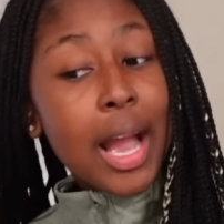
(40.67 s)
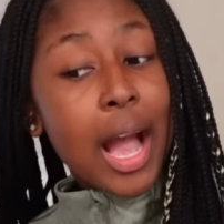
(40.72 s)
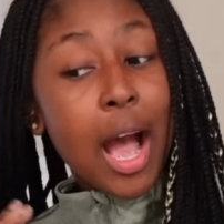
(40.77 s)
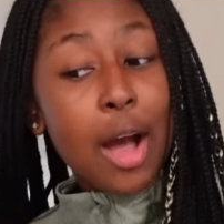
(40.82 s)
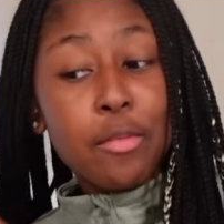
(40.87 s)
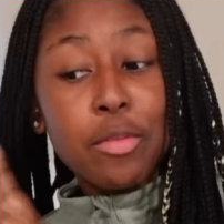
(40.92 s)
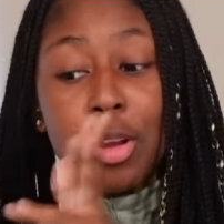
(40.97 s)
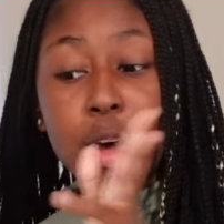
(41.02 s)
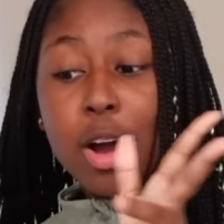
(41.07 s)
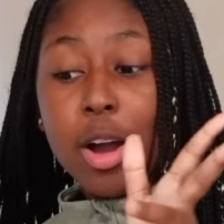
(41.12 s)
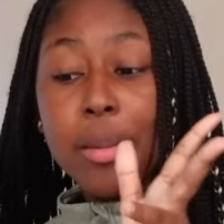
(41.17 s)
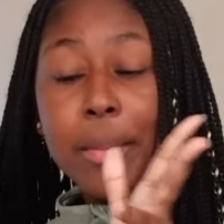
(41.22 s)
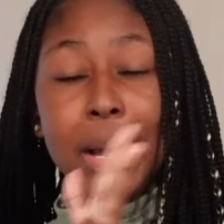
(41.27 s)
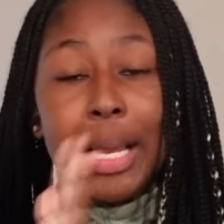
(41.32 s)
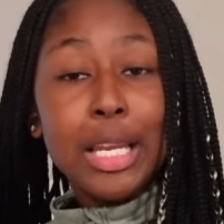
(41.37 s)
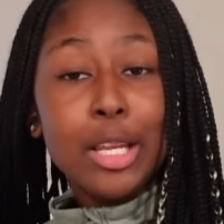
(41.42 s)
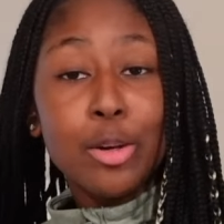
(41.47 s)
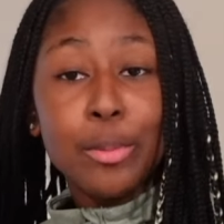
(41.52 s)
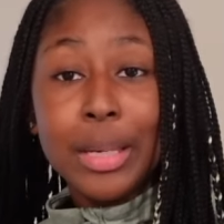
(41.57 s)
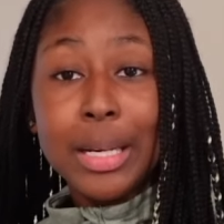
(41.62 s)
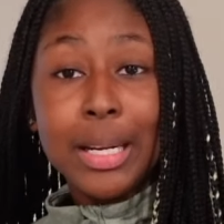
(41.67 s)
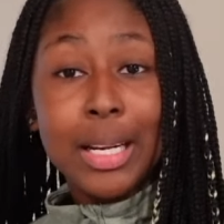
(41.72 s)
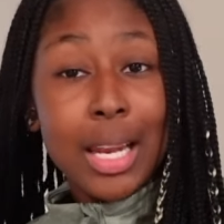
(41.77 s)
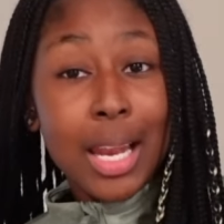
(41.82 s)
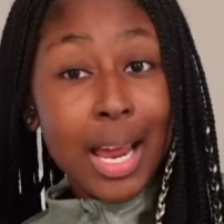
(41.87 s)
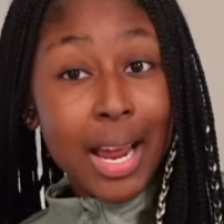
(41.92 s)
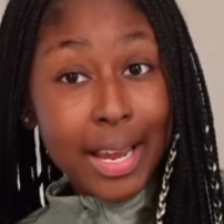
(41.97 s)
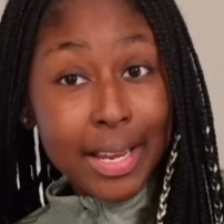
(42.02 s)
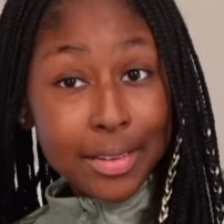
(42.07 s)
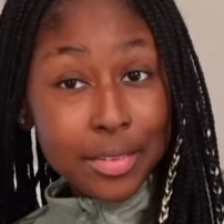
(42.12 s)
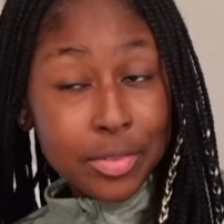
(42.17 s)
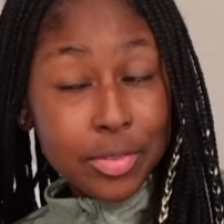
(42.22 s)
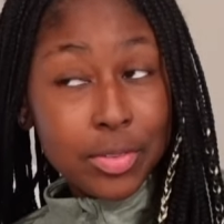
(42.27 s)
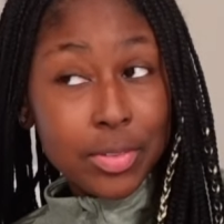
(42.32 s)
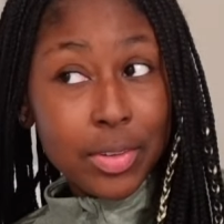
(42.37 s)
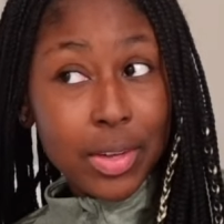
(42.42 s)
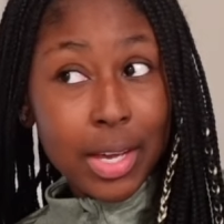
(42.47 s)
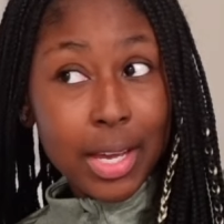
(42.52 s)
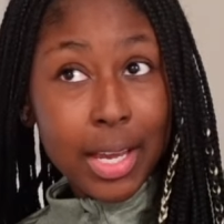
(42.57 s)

I vlog my little bitty life